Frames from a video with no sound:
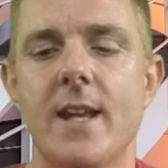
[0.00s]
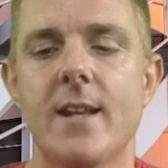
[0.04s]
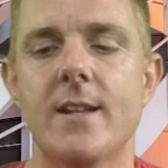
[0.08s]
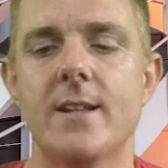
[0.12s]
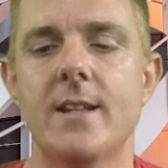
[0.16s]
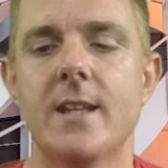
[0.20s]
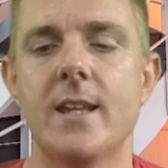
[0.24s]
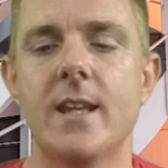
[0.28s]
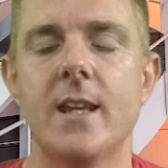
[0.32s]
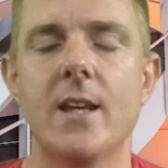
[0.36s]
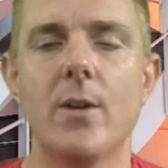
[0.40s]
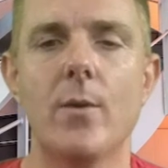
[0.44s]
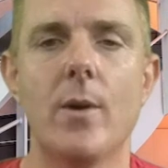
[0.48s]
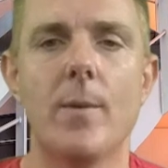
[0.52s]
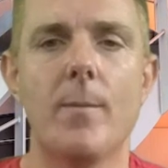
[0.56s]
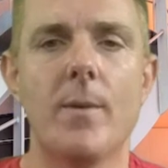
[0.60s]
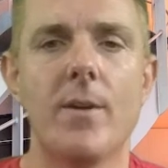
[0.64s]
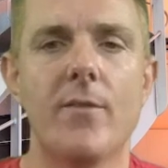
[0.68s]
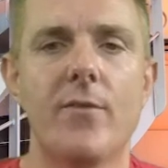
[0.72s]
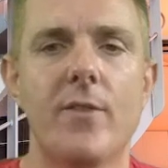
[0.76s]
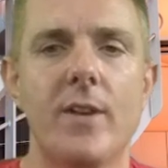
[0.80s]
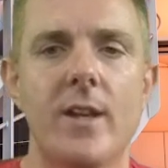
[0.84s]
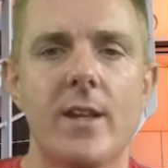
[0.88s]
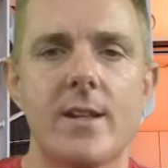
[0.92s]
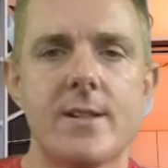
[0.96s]
end here where
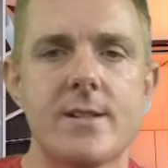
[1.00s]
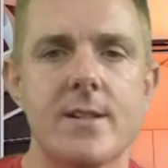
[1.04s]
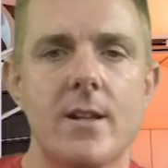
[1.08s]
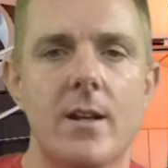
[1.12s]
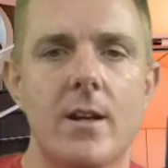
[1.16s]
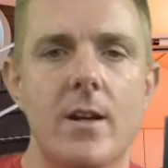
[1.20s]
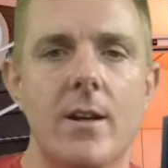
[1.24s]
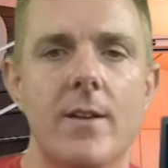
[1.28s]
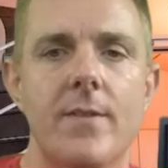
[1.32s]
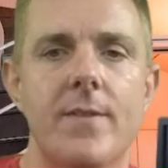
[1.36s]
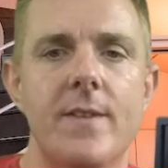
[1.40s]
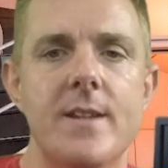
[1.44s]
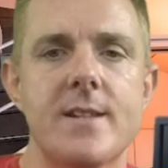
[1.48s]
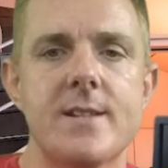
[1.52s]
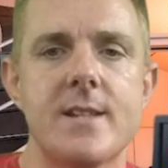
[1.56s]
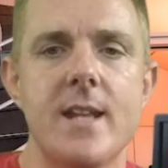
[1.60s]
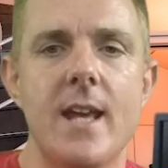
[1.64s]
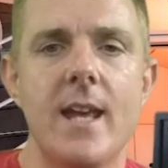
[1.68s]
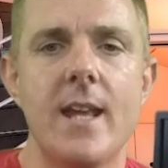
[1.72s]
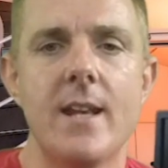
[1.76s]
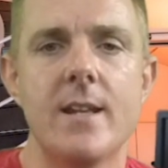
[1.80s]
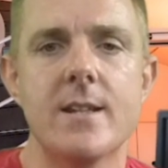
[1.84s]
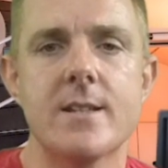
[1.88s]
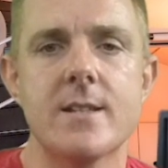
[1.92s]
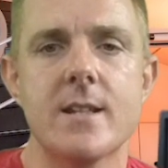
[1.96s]
my fingers are at this
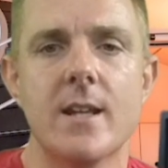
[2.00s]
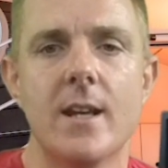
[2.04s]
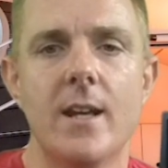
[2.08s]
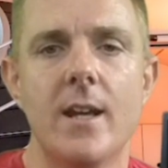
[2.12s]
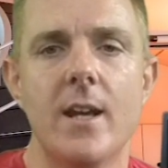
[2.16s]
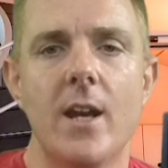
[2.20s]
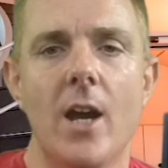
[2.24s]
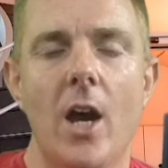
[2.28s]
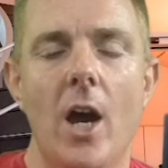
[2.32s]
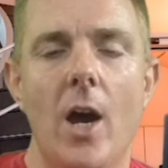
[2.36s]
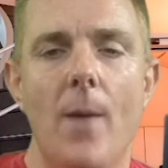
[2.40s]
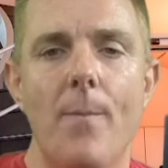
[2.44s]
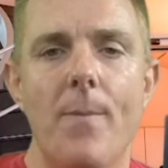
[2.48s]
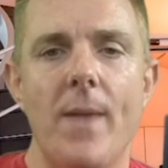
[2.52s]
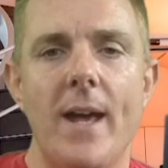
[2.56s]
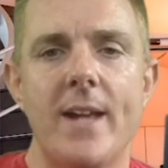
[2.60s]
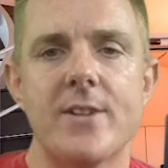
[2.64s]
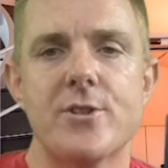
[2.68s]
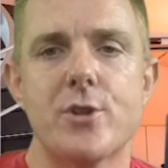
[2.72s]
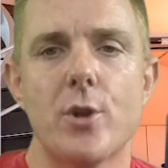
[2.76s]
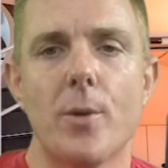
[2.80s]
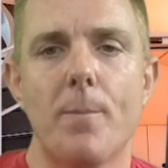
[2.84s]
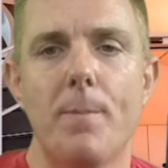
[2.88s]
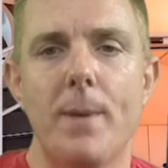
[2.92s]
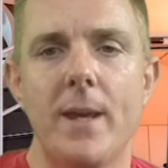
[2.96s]
end, um,
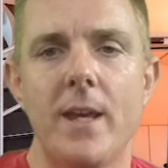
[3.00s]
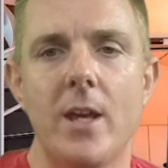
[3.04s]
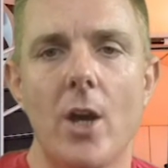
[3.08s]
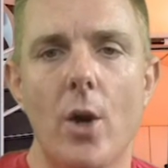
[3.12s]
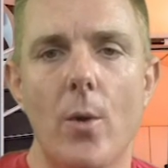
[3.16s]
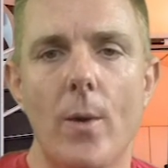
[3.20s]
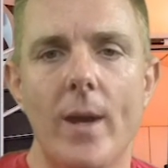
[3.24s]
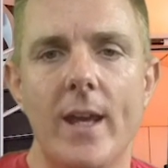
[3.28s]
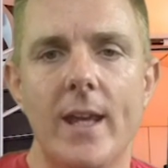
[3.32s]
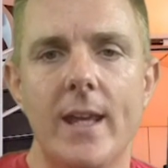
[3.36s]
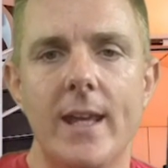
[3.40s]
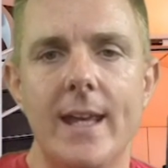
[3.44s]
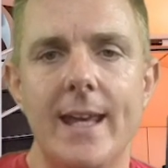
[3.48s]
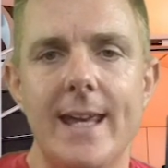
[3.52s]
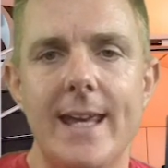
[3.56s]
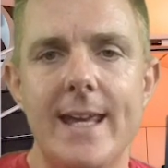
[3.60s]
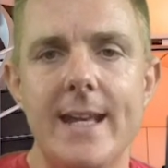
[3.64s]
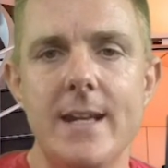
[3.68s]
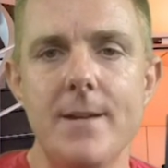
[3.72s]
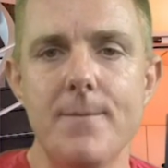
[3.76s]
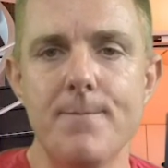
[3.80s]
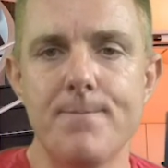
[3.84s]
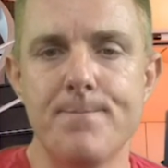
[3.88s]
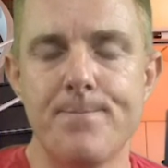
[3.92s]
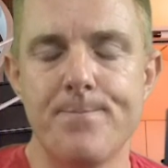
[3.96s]
that's your PoE
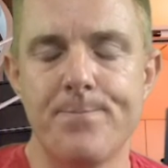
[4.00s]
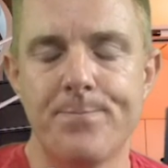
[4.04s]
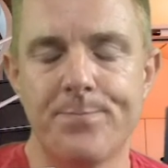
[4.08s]
in.